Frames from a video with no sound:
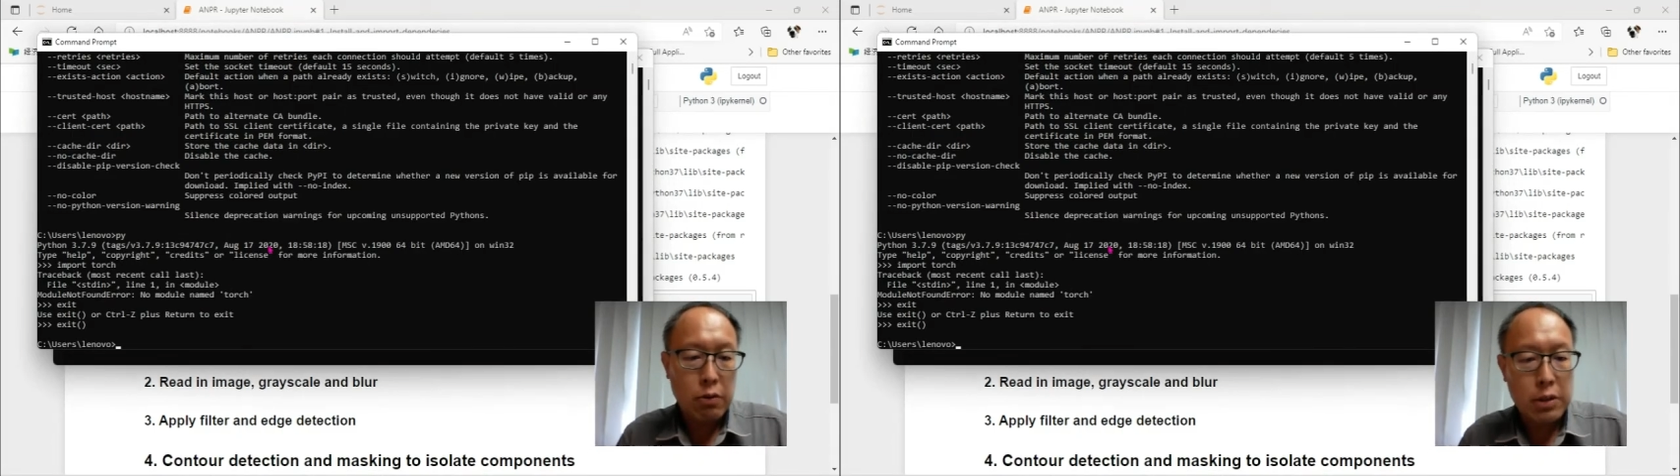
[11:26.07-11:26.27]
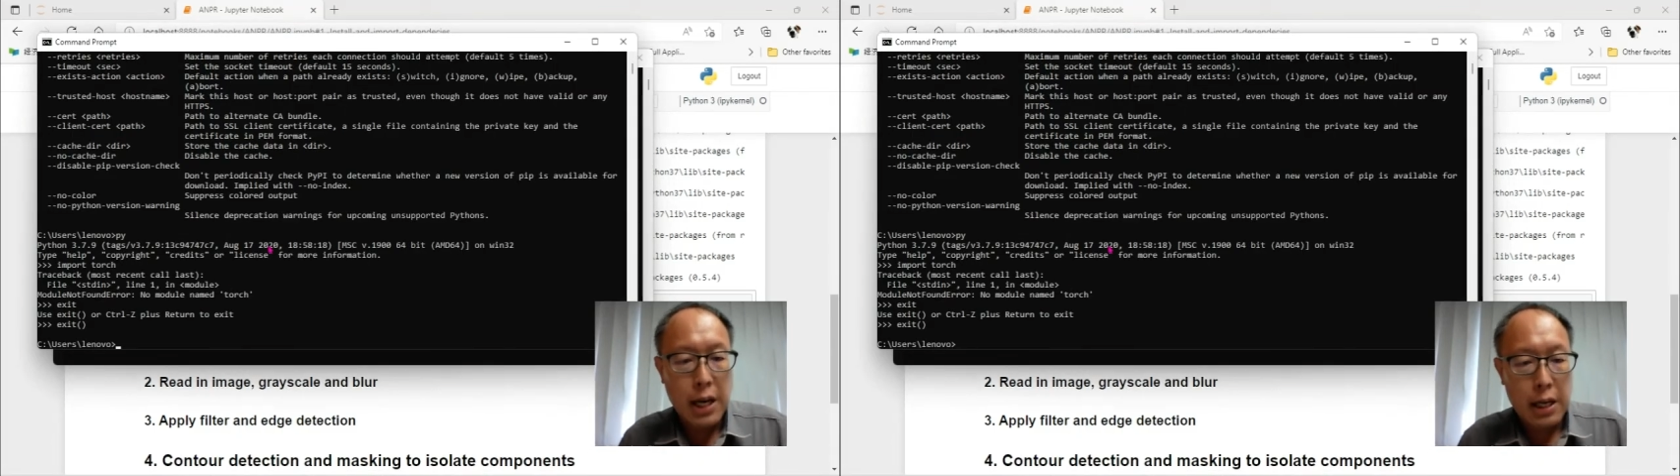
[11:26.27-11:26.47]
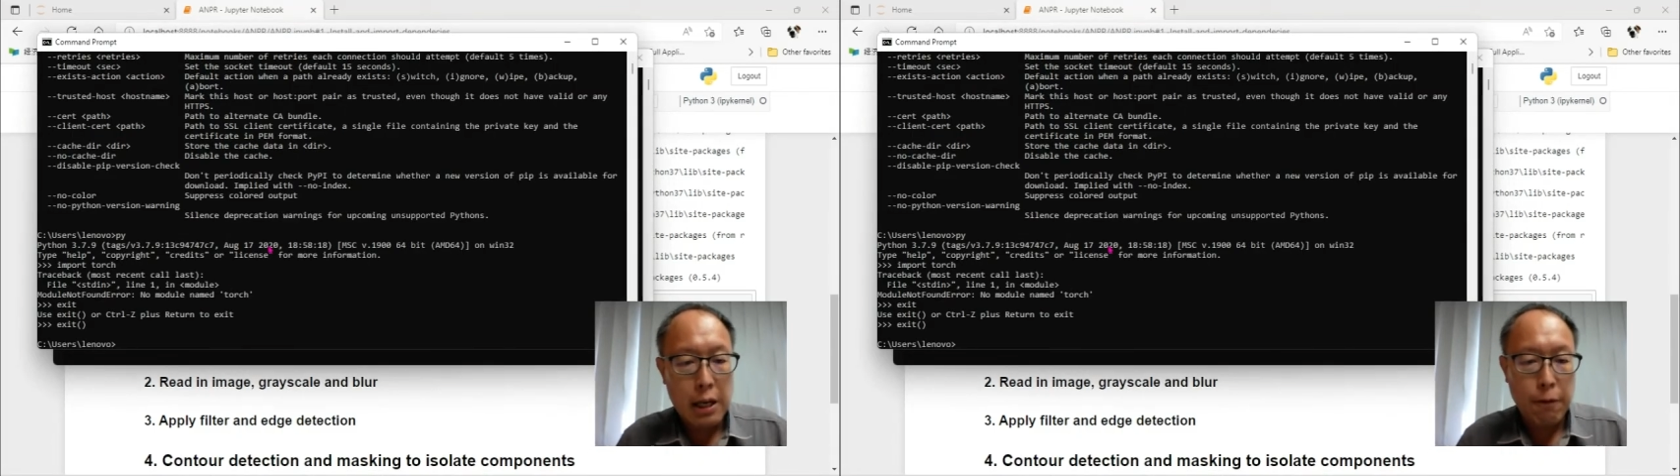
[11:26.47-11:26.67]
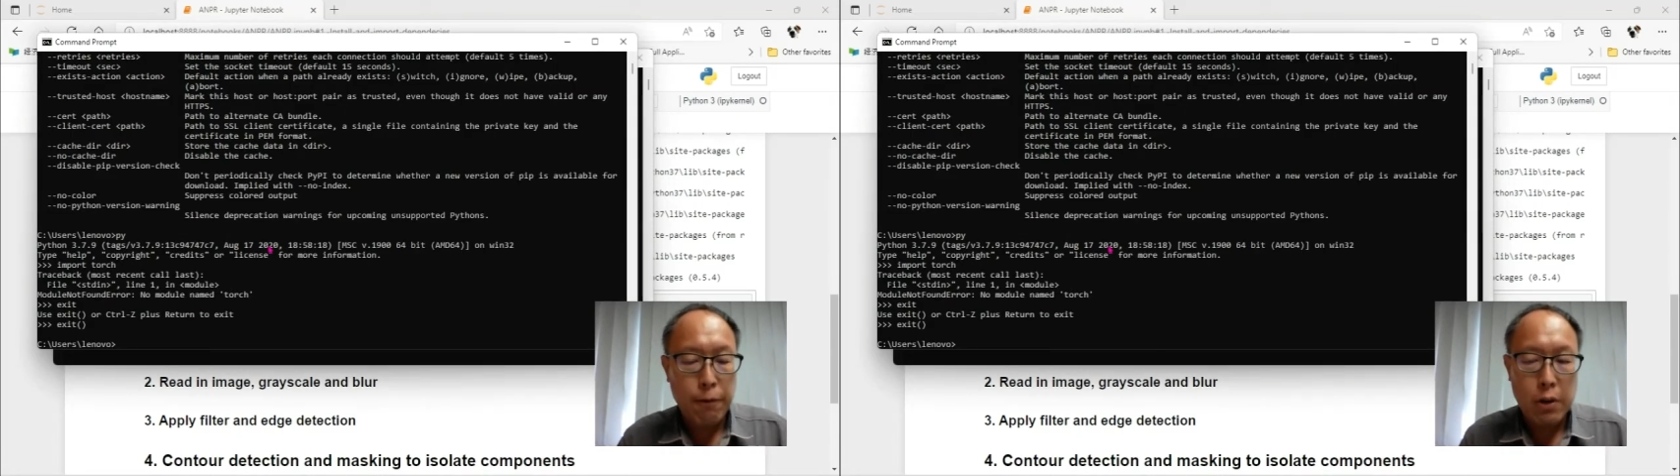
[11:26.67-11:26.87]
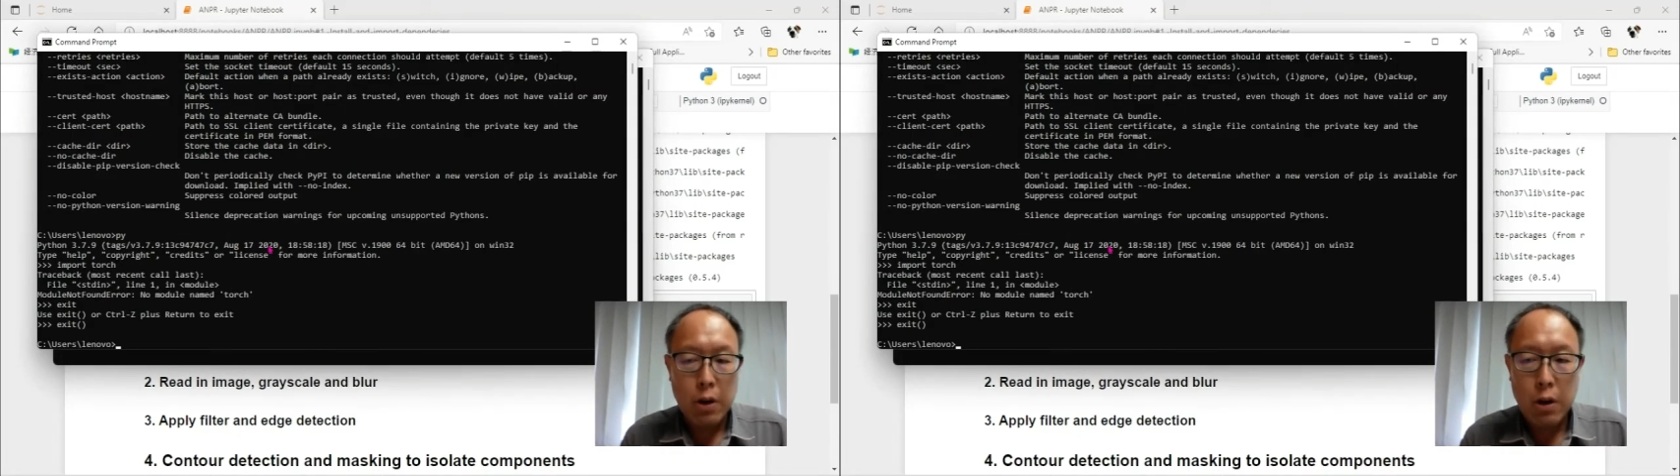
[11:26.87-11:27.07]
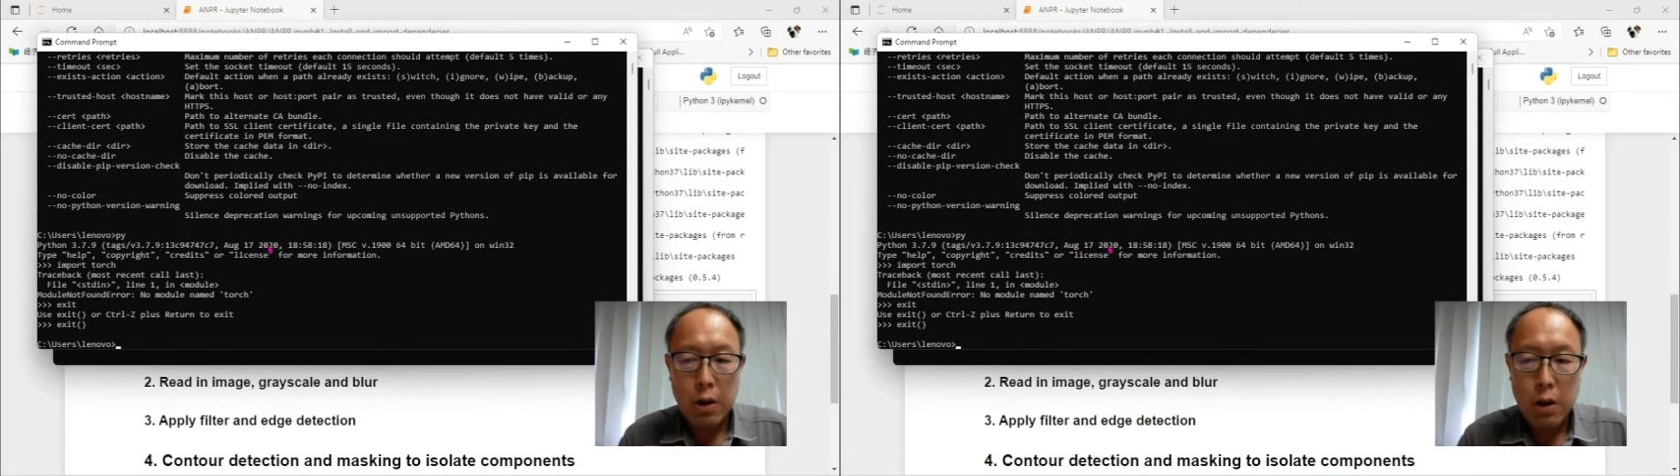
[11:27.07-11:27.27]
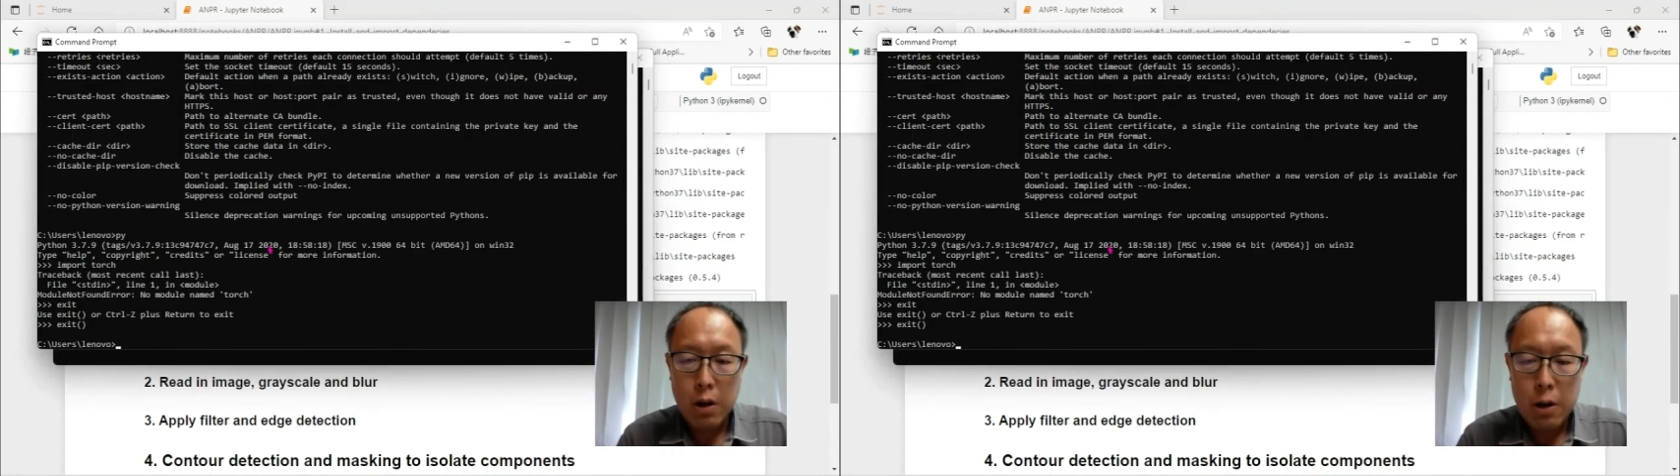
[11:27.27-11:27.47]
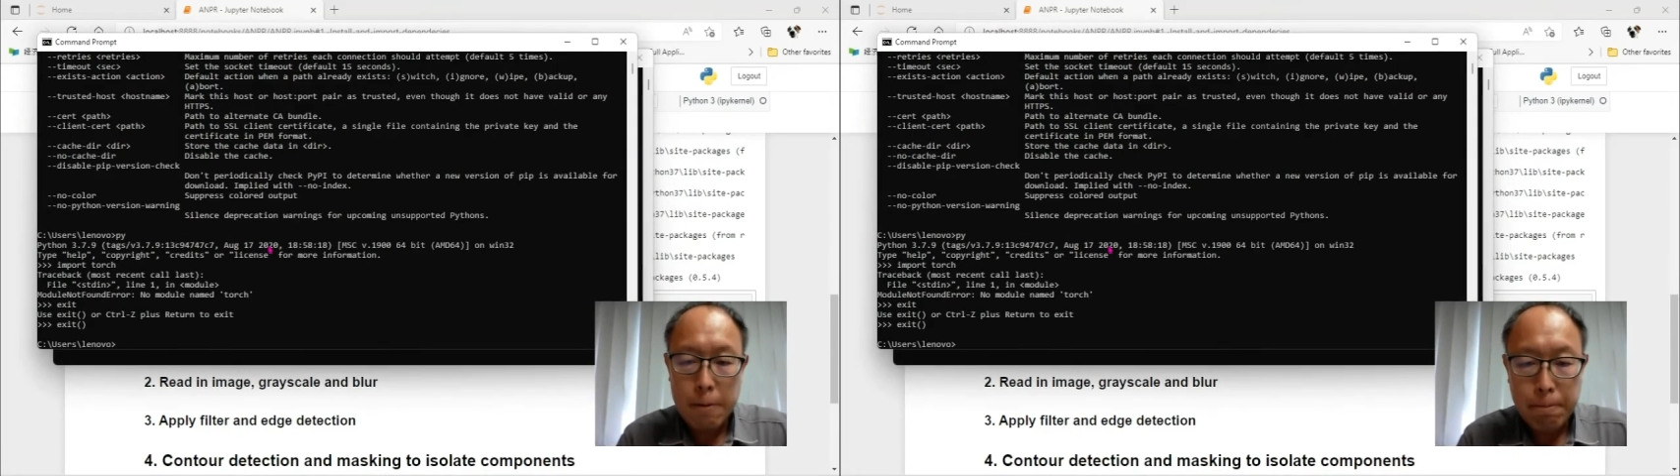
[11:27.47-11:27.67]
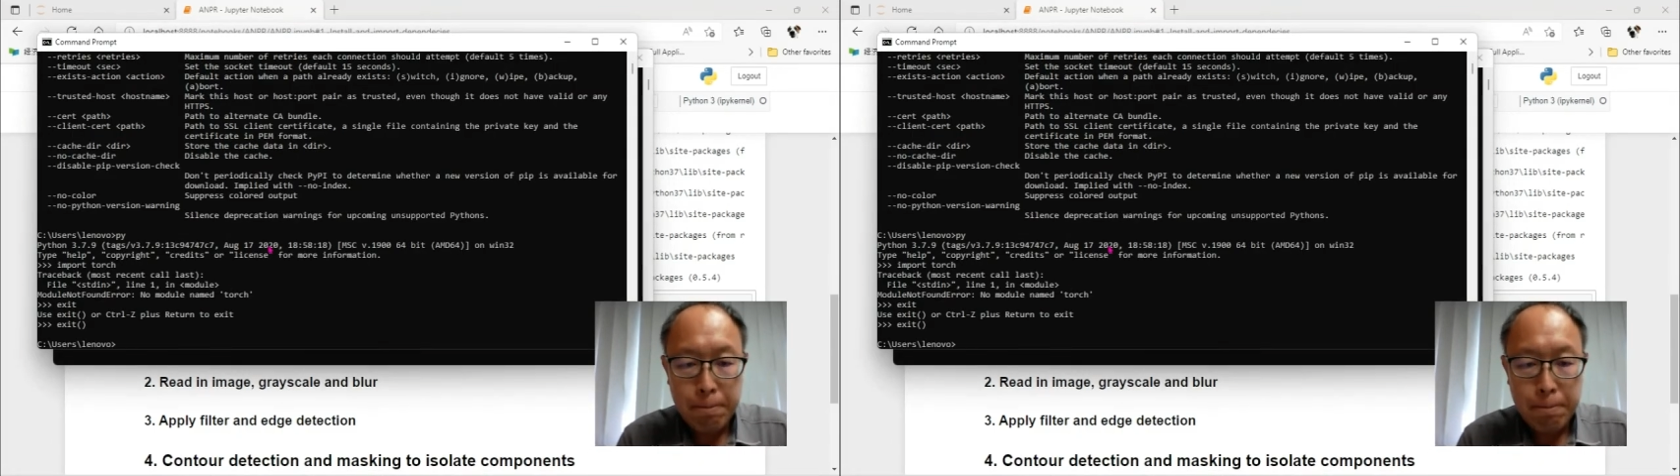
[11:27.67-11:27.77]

check if your